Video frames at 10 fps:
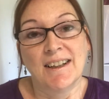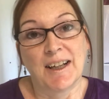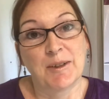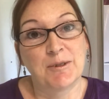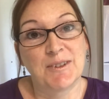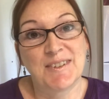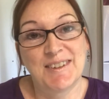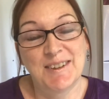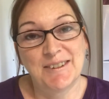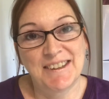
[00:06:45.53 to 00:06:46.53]
I will
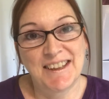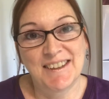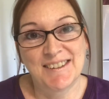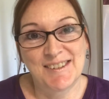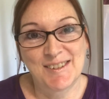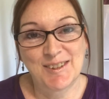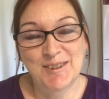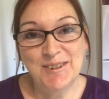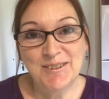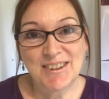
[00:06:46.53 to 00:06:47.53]
see you again
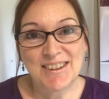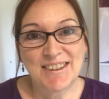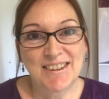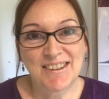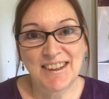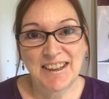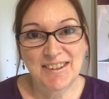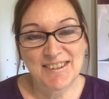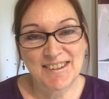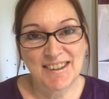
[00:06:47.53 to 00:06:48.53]
soon with another
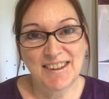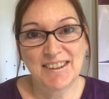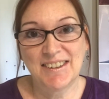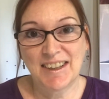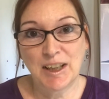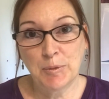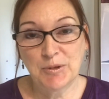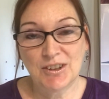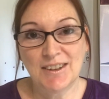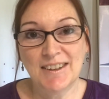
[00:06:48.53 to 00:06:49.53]
hairstyle
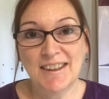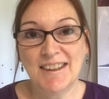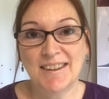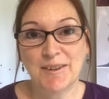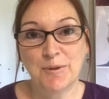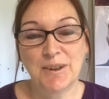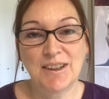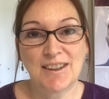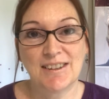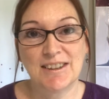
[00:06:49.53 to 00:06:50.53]
option
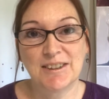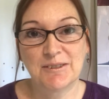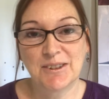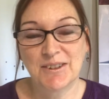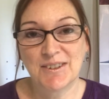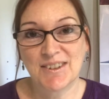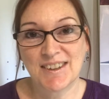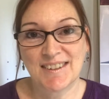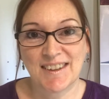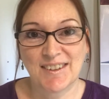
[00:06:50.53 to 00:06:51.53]
with Lilla Rose
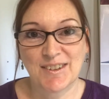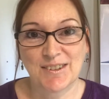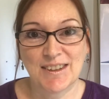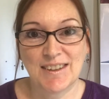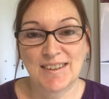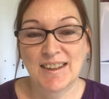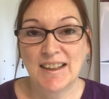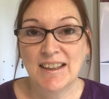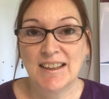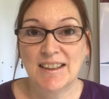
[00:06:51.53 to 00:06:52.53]
accessories.
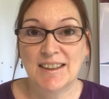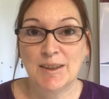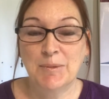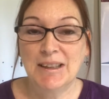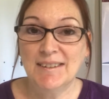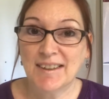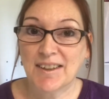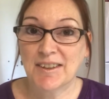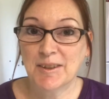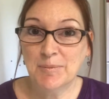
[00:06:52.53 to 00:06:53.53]
In the
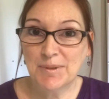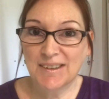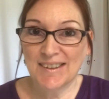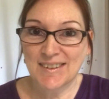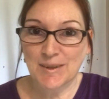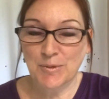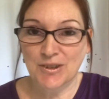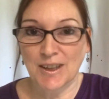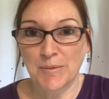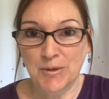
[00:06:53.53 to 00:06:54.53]
meantime, please
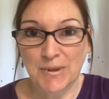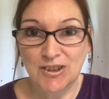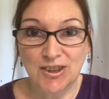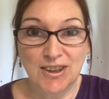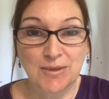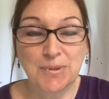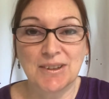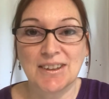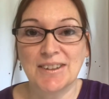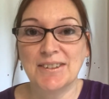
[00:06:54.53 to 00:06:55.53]
subscribe to my channel
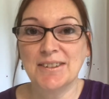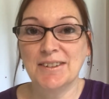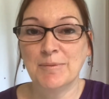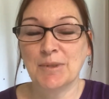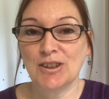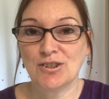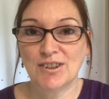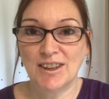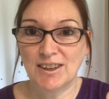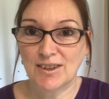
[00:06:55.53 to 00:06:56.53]
below. Make sure you
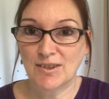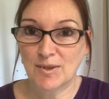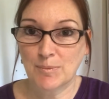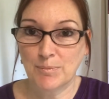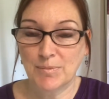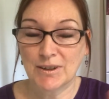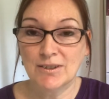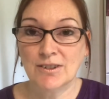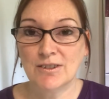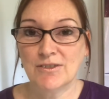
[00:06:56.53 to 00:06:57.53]
hit the bell
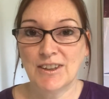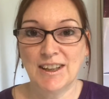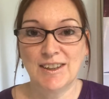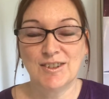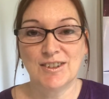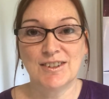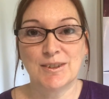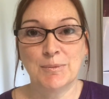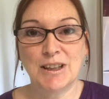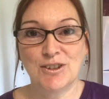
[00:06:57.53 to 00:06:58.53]
notification to
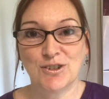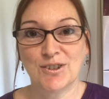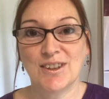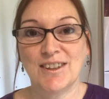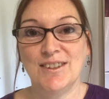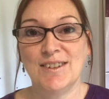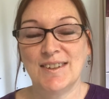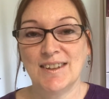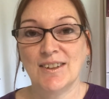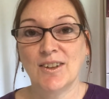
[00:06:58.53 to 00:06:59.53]
make sure that you
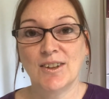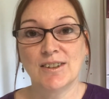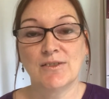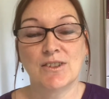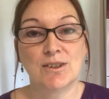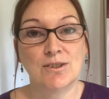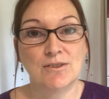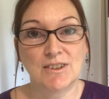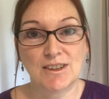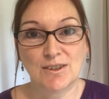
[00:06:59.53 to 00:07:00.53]
see all of the new
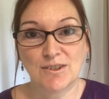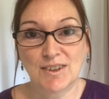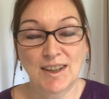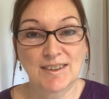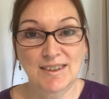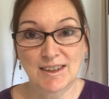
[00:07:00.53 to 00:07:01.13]
videos as I